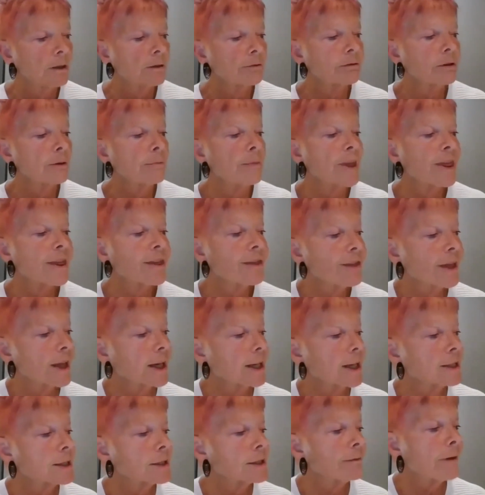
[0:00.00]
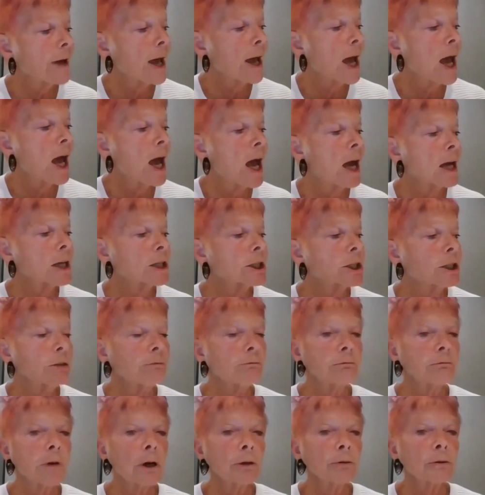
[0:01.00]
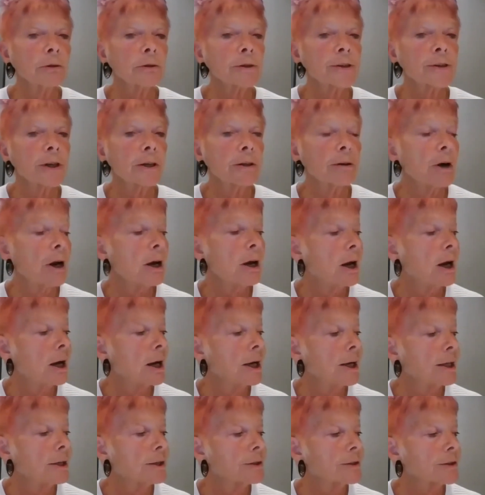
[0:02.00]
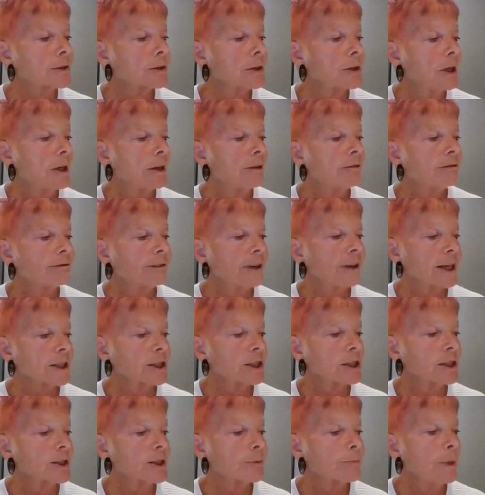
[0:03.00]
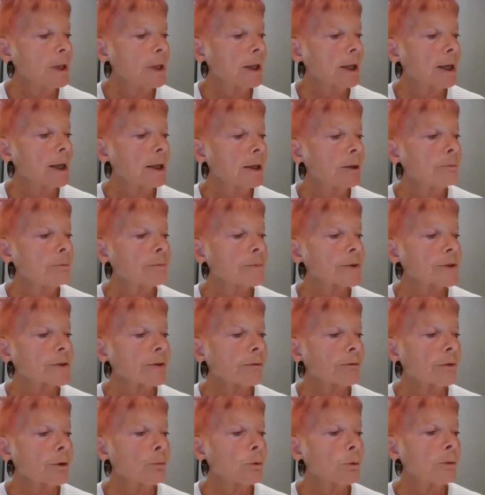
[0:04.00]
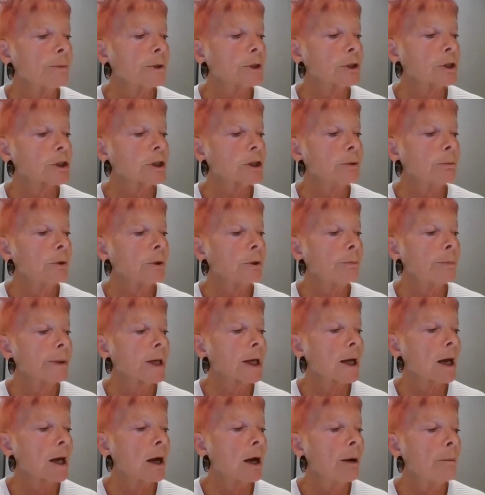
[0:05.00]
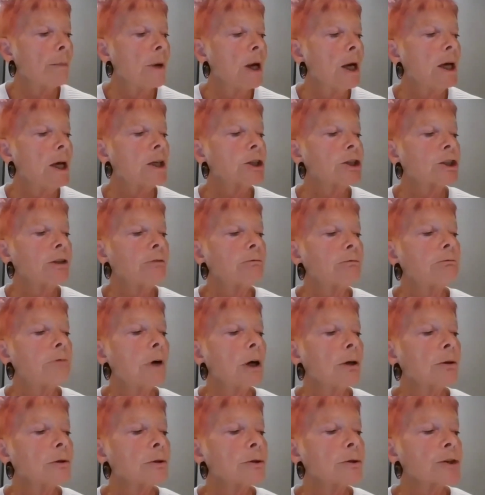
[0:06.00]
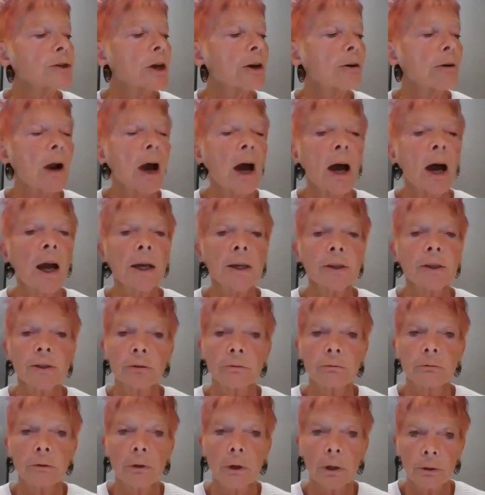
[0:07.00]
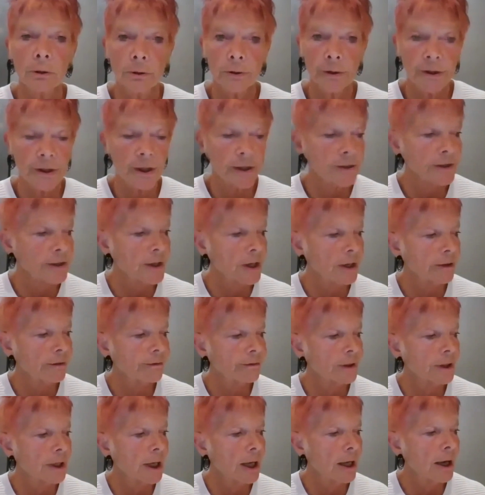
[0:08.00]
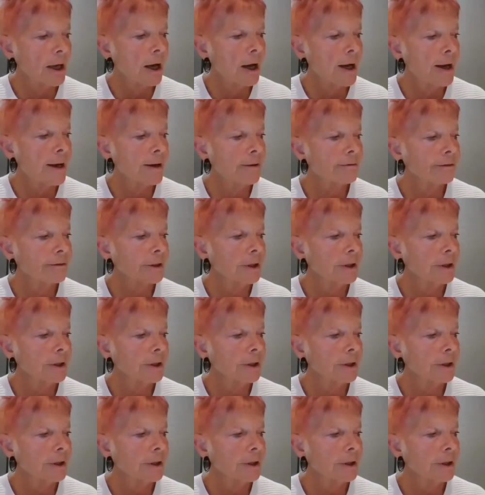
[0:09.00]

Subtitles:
From a thicket of hair, she rolls her eyes, flashes me a glimpse of the woman she will become. She rolls her eyes and rolls herself alive,